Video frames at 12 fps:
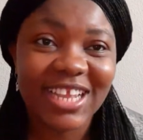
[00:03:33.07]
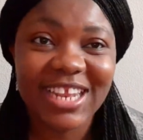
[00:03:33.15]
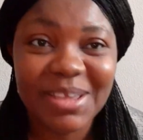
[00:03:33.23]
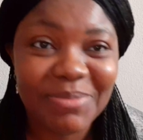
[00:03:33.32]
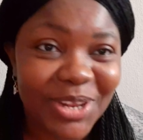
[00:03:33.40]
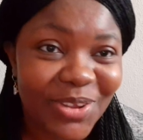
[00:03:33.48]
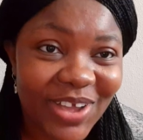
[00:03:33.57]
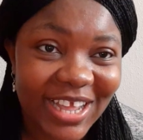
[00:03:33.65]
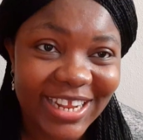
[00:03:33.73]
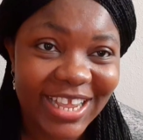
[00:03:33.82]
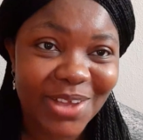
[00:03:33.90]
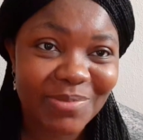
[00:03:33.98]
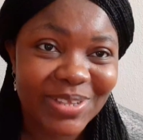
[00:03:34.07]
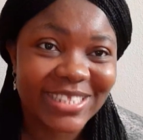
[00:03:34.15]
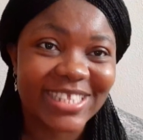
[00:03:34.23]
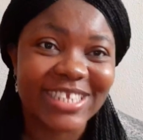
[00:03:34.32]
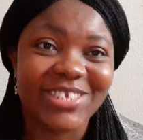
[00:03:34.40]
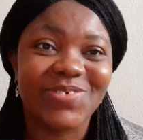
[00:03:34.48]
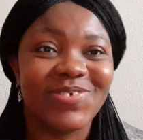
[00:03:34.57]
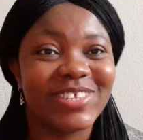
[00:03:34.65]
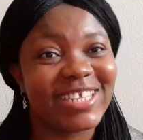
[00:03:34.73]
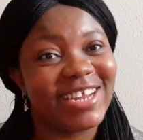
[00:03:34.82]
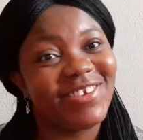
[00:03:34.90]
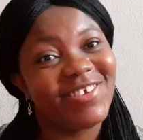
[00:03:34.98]
let me know at the comment section
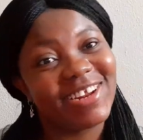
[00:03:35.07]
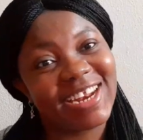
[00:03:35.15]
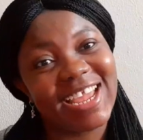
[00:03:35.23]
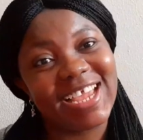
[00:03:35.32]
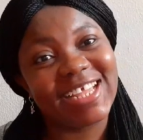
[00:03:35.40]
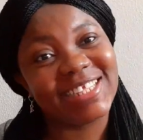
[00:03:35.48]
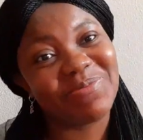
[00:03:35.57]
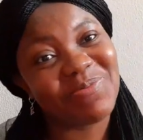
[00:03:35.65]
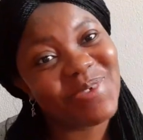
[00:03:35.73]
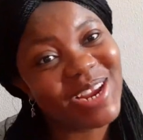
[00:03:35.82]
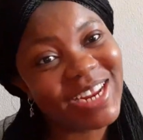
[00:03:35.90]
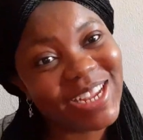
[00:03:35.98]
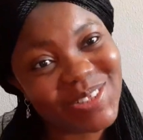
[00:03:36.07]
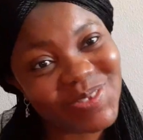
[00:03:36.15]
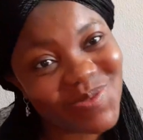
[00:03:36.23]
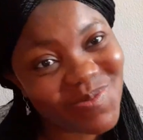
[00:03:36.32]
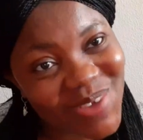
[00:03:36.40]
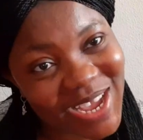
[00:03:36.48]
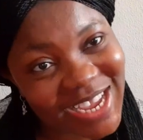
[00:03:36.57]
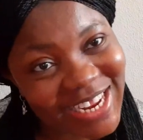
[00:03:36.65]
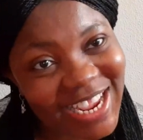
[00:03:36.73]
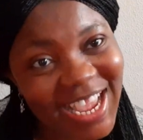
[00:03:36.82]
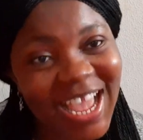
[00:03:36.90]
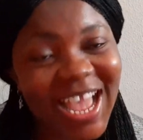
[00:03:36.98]
what i look like as a pregnant
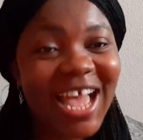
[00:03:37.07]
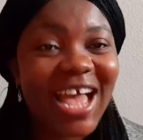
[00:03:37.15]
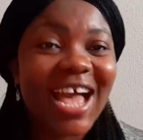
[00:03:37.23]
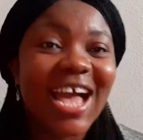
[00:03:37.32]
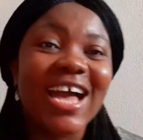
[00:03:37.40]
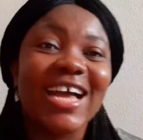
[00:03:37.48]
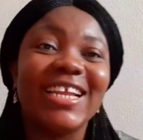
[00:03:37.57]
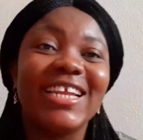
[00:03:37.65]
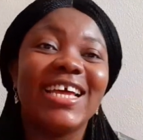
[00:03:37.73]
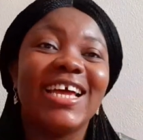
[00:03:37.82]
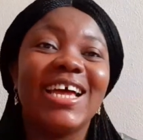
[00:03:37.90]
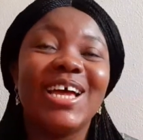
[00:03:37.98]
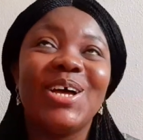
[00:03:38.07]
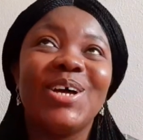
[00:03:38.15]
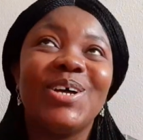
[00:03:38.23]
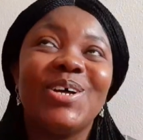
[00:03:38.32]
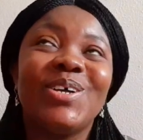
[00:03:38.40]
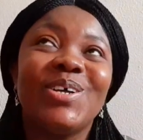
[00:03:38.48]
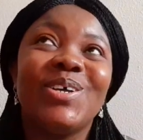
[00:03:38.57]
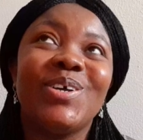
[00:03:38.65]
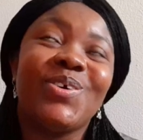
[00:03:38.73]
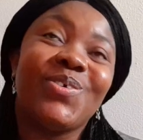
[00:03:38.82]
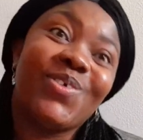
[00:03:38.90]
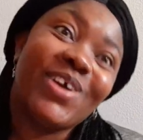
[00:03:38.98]
woman and
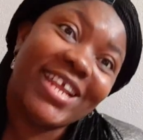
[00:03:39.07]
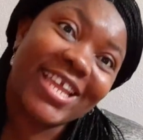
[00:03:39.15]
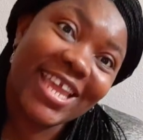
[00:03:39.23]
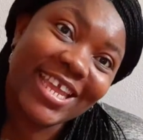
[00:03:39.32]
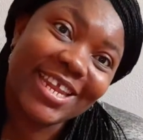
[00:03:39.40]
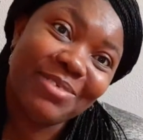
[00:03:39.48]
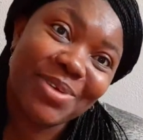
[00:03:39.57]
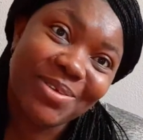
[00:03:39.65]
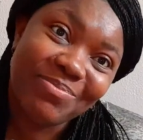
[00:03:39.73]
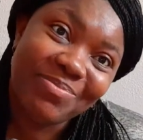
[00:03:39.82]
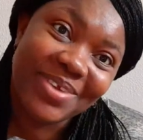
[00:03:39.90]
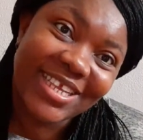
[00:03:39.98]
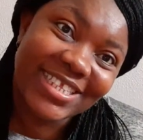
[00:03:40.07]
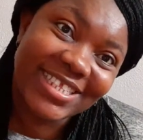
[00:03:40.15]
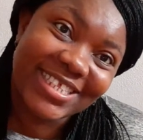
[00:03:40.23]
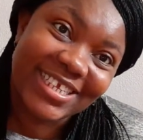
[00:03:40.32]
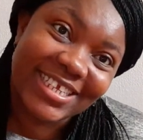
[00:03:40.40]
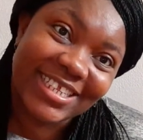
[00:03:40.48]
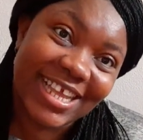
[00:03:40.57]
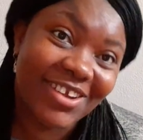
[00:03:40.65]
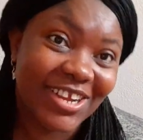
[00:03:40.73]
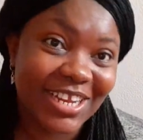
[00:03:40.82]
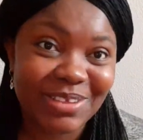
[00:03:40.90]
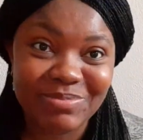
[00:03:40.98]
what again am i missing i
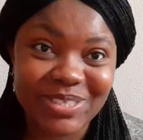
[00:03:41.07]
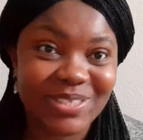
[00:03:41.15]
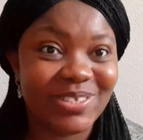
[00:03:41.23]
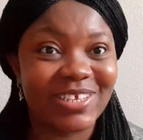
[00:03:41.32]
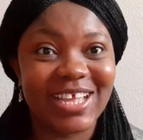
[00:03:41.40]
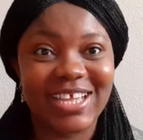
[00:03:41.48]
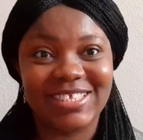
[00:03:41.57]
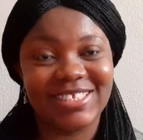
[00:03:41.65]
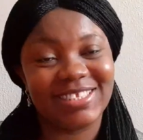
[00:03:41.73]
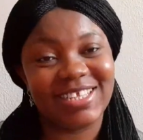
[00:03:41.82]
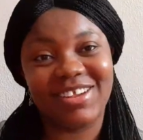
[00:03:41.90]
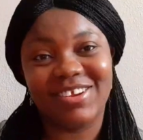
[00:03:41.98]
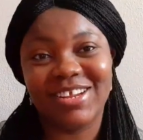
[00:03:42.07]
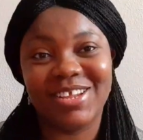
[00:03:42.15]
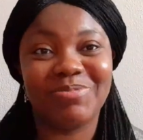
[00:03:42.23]
really miss you guys i really